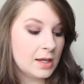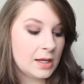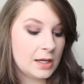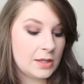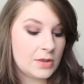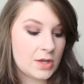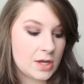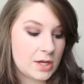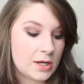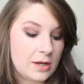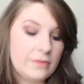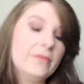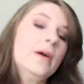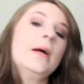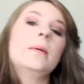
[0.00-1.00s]
And then
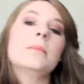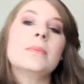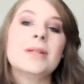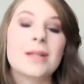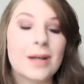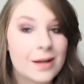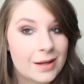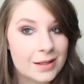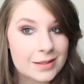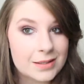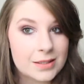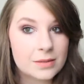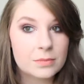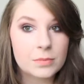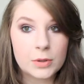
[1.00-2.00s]
if I'm
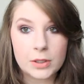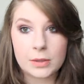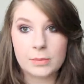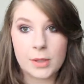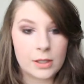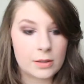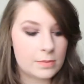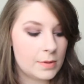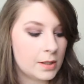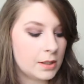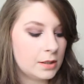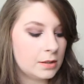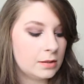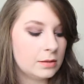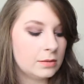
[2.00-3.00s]
not putting makeup
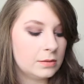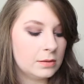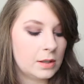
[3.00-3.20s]
on,